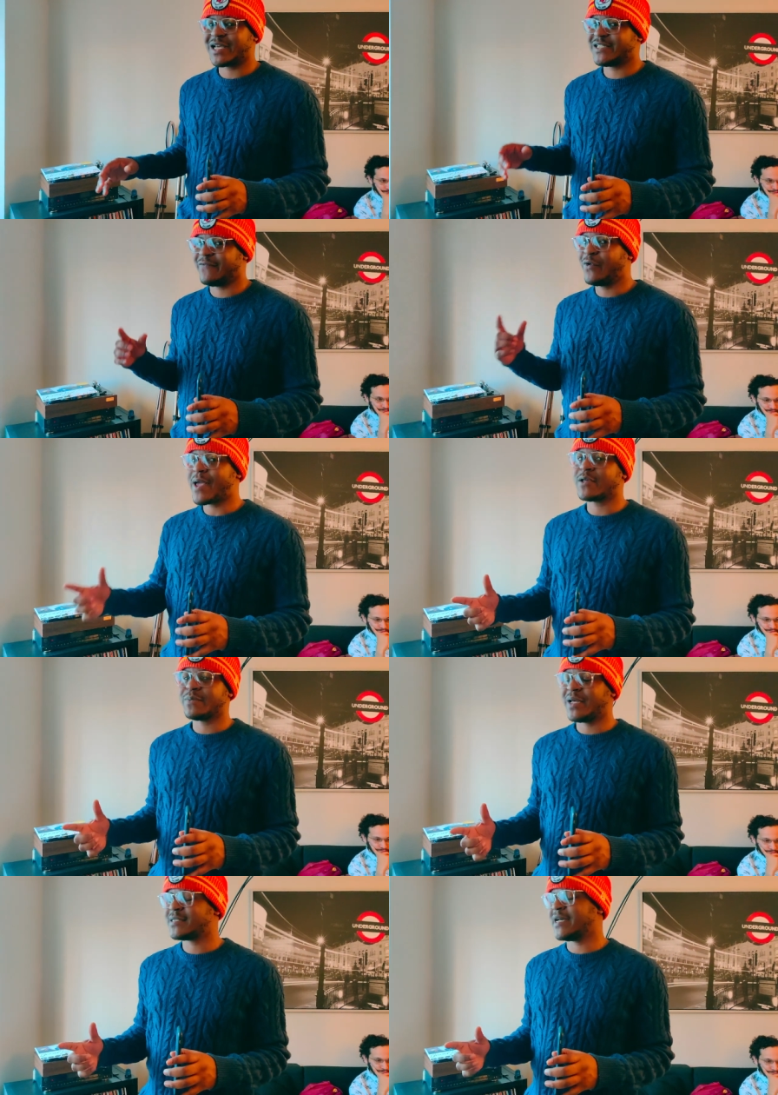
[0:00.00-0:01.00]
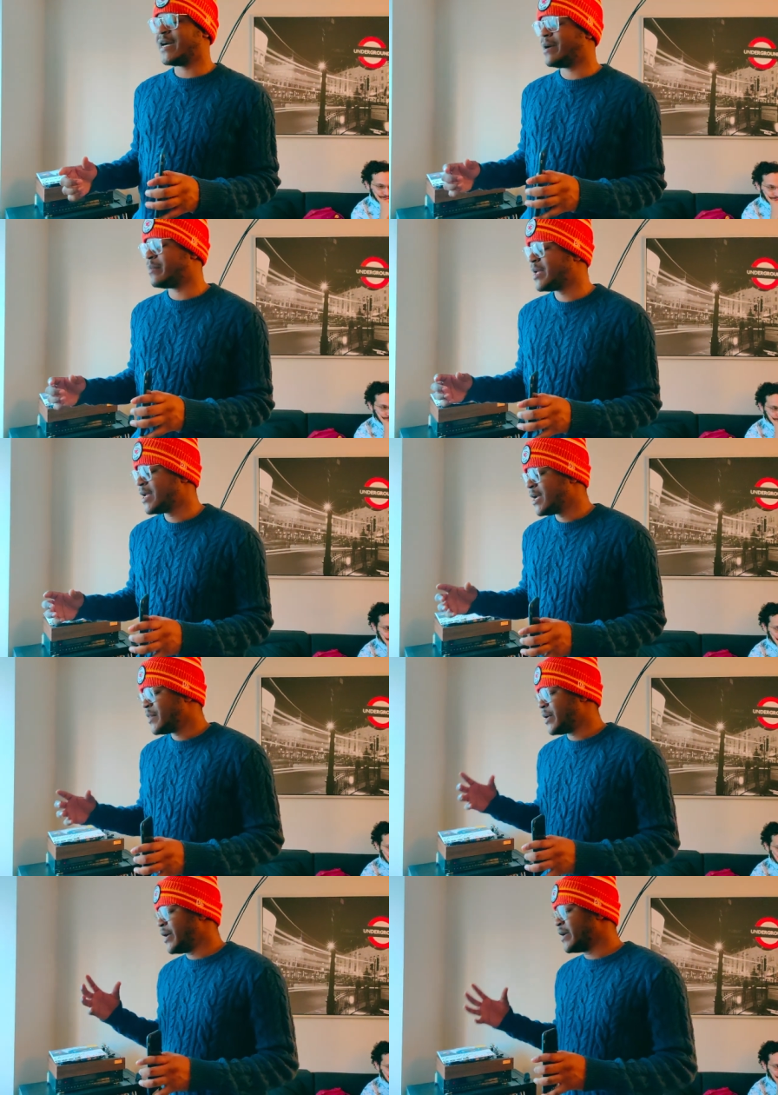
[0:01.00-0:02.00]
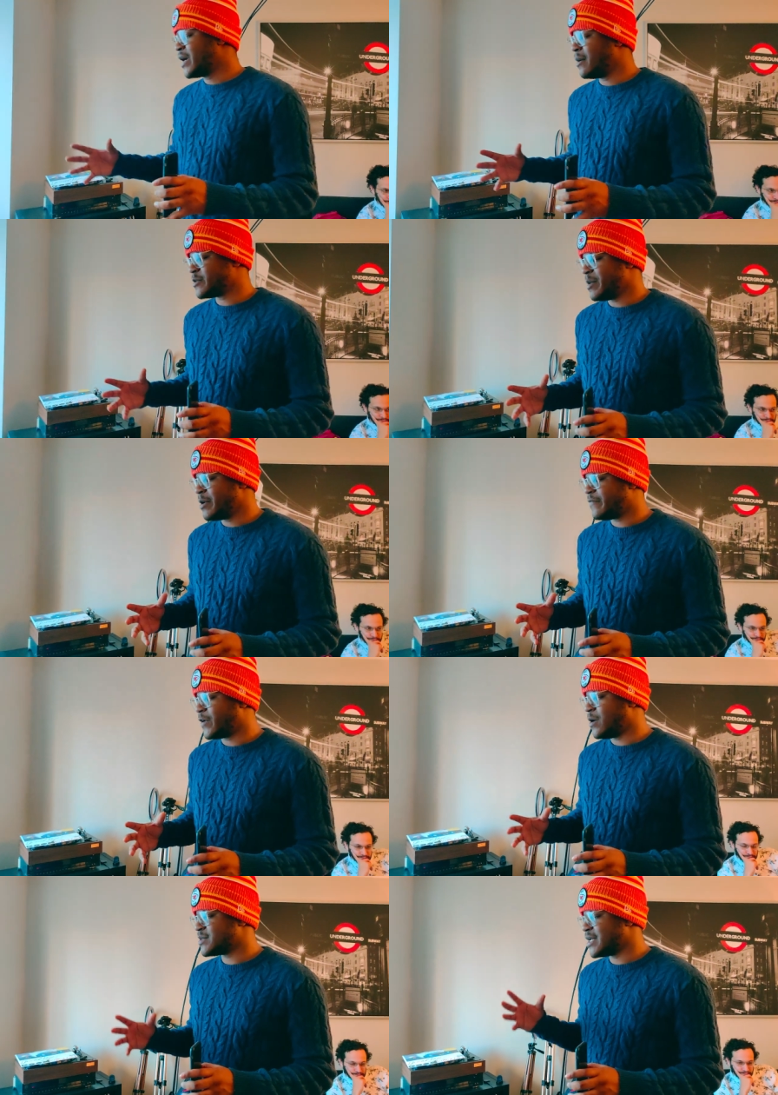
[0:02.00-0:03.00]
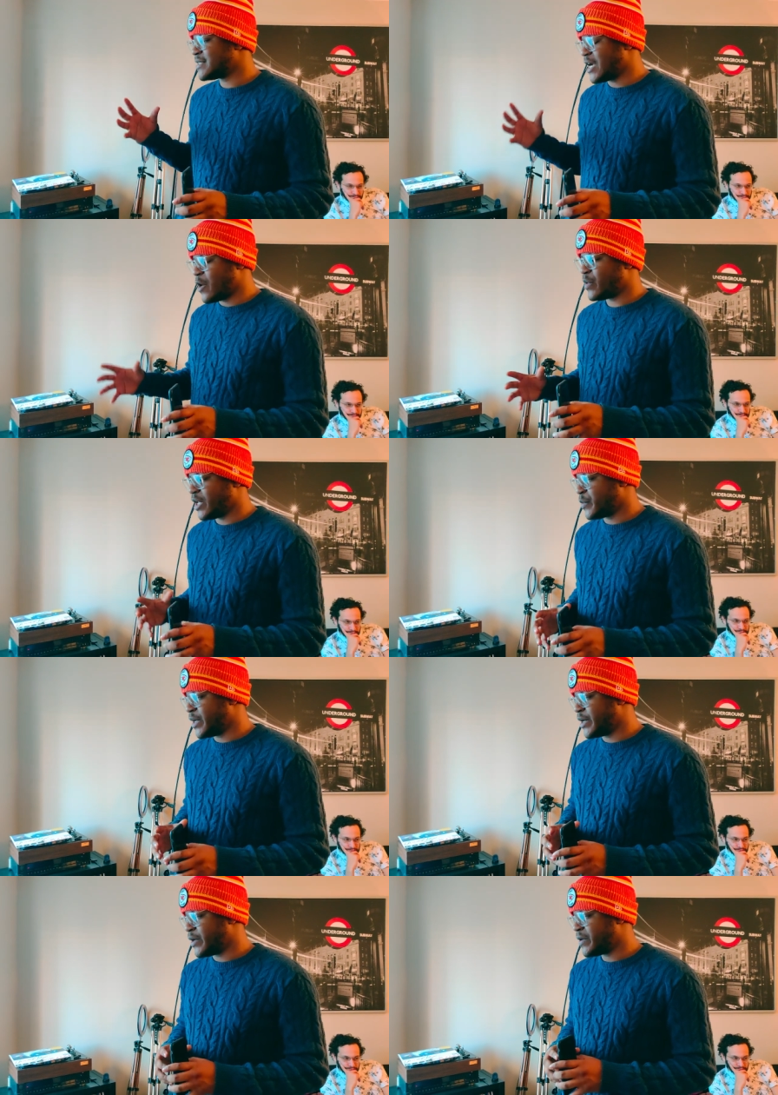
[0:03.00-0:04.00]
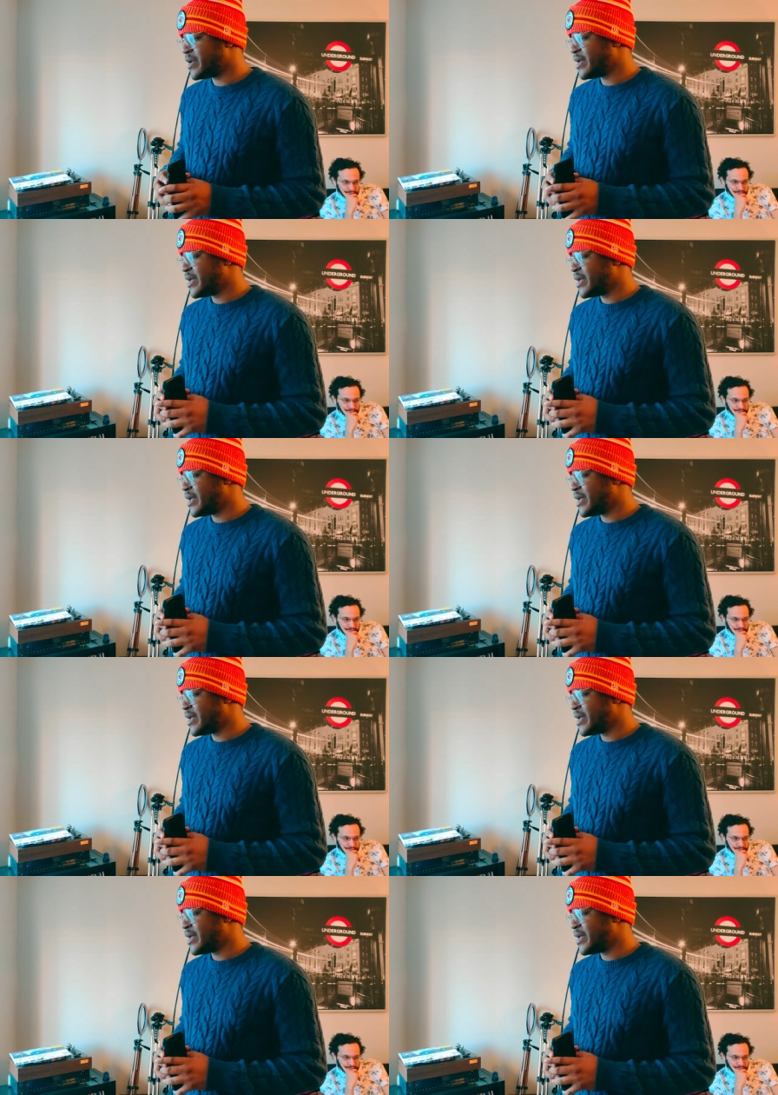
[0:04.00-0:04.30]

Like I said, 40 hours of playtime. They're ear cups are memory foam, so they sound really well.